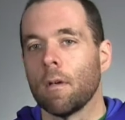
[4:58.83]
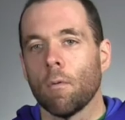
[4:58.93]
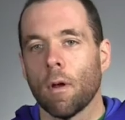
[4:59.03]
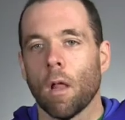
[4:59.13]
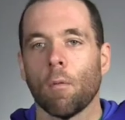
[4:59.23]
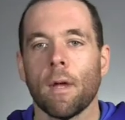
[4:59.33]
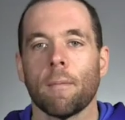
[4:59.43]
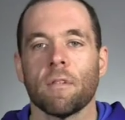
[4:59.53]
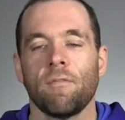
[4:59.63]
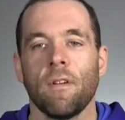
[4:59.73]
went all the way
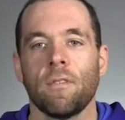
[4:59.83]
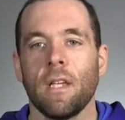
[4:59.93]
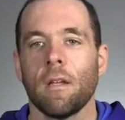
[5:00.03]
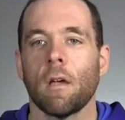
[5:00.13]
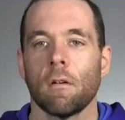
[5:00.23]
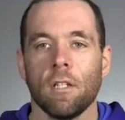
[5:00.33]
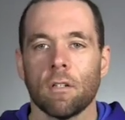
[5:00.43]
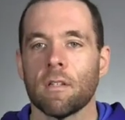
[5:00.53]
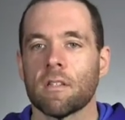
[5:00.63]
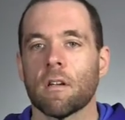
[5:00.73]
up to 1,500. You
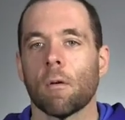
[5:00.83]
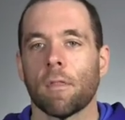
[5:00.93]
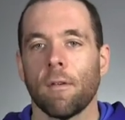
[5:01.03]
can start with